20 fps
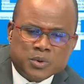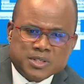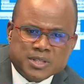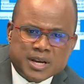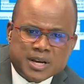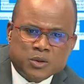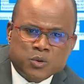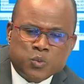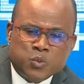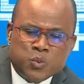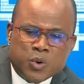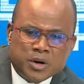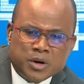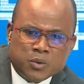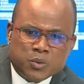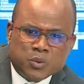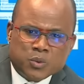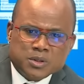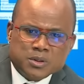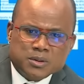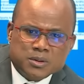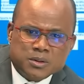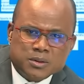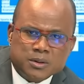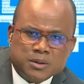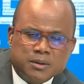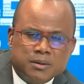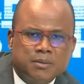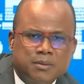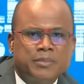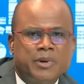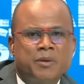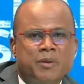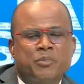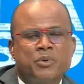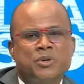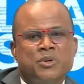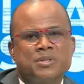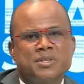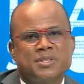that one of what my
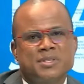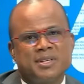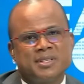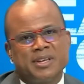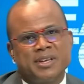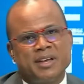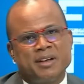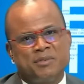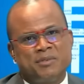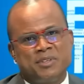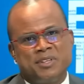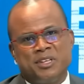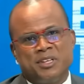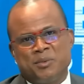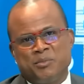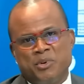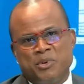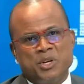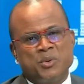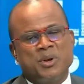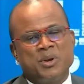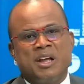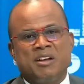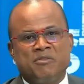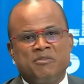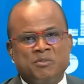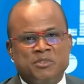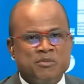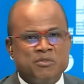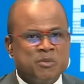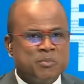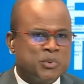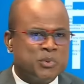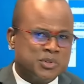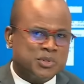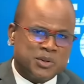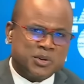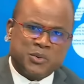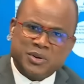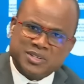producer says I have to take the break? No, I have to pose
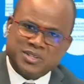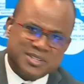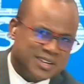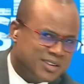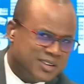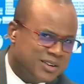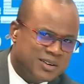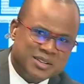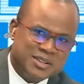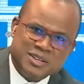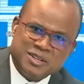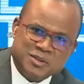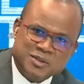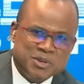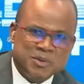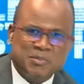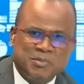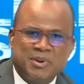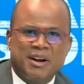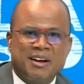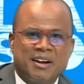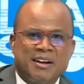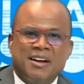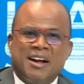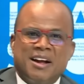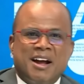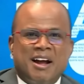the question. Oh, these people are